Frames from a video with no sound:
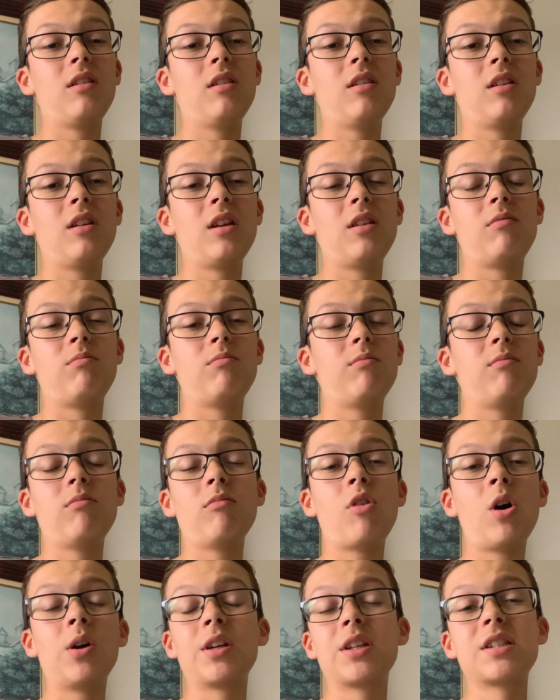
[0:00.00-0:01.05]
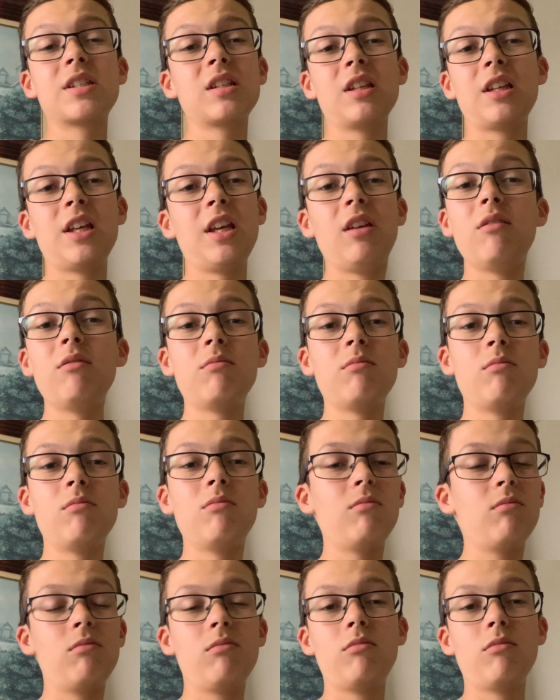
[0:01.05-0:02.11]
it honestly,
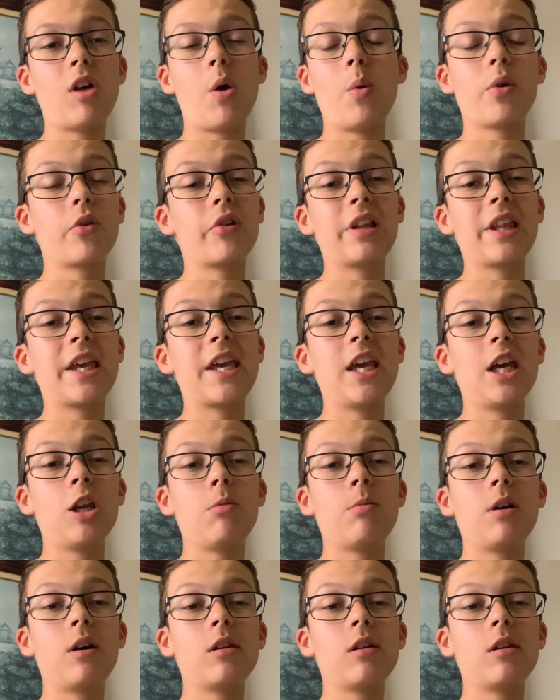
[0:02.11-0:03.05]
no one really cared about